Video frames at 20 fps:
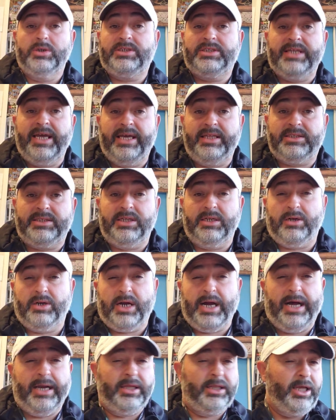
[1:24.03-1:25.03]
states that are
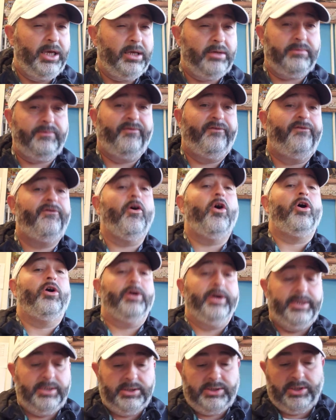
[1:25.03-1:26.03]
kind of like
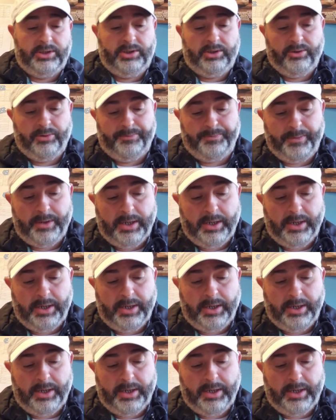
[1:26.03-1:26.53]
foreign to you.